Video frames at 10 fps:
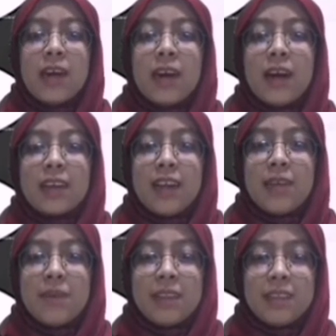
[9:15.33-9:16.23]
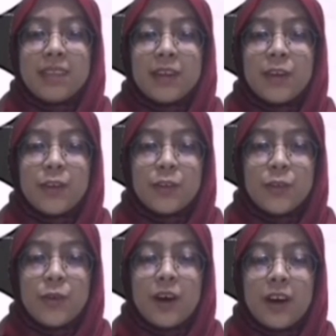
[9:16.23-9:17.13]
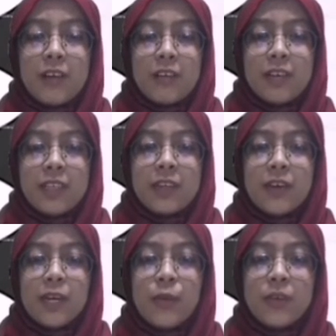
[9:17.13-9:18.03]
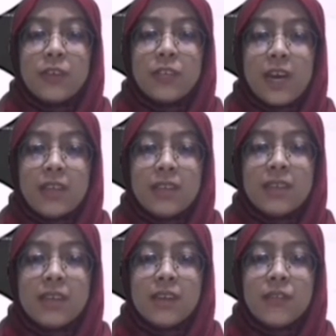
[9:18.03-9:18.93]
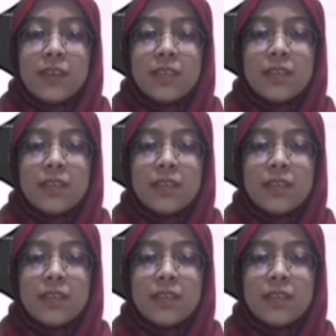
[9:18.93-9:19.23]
Alkali metals also are grey solid with shiny slippery